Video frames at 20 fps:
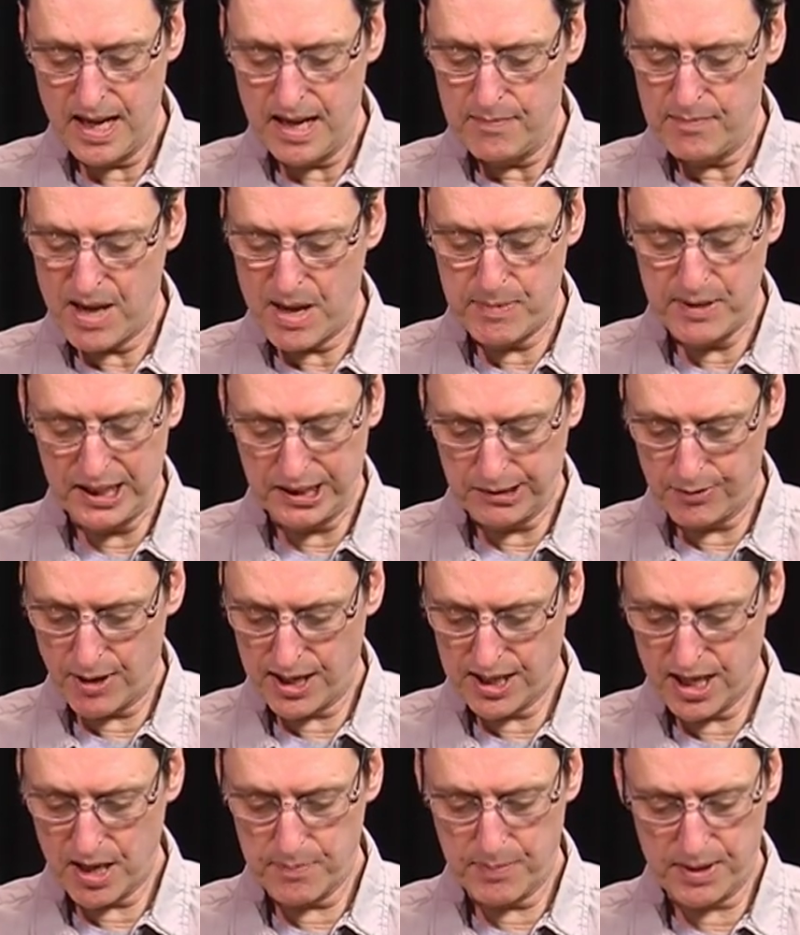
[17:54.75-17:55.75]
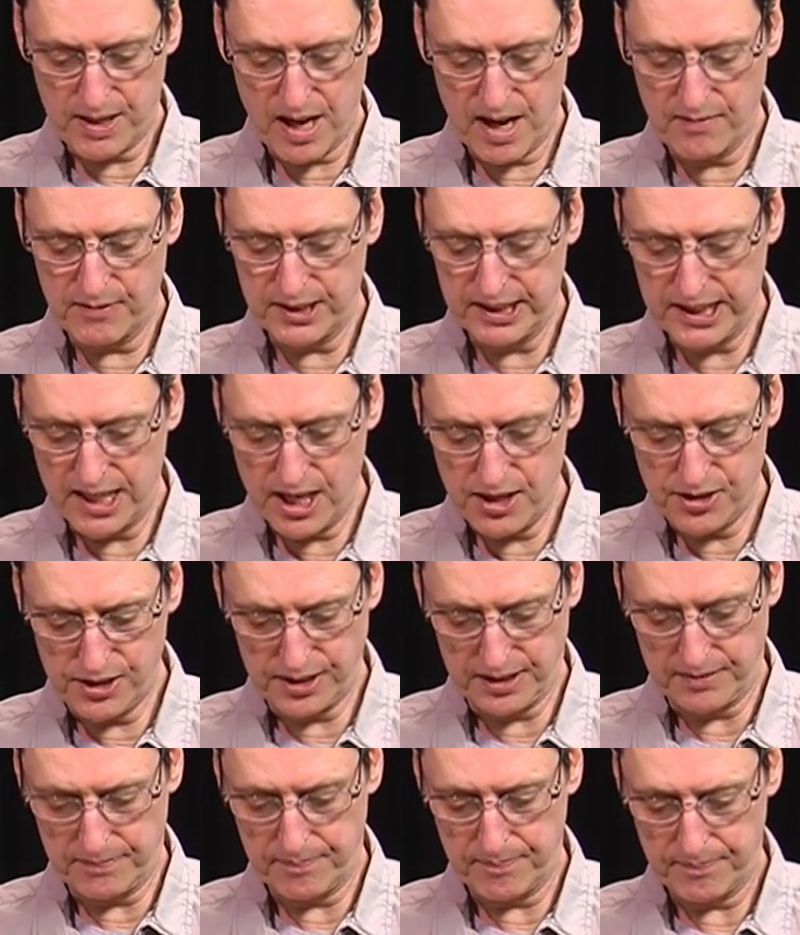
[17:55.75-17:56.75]
Maybe strike up a
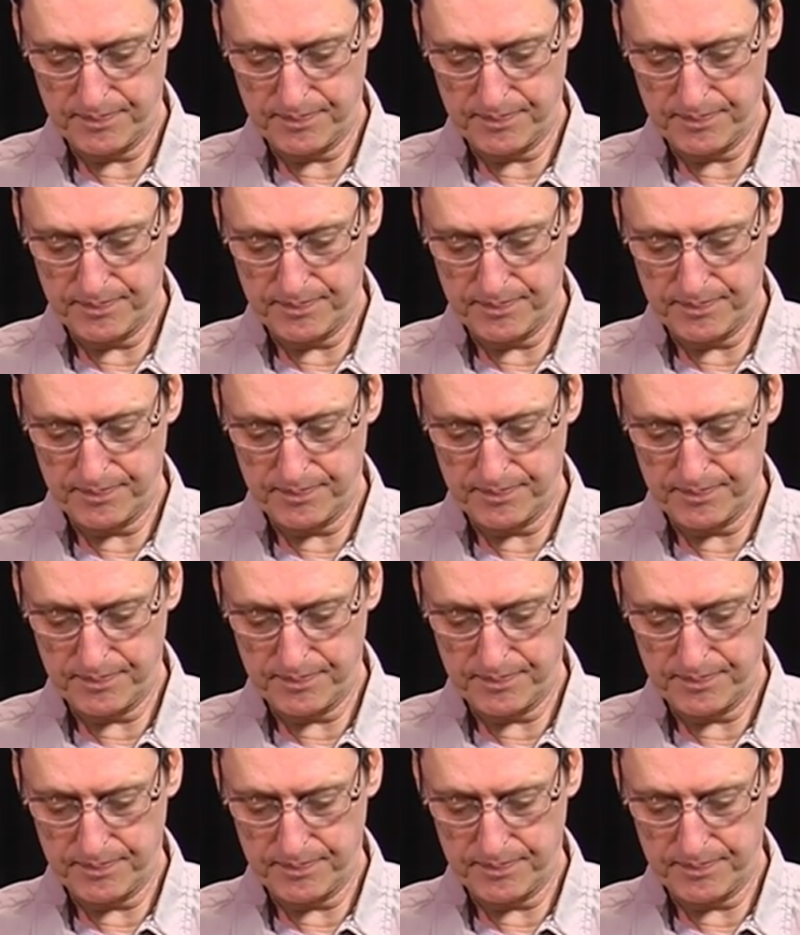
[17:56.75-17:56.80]
conversation,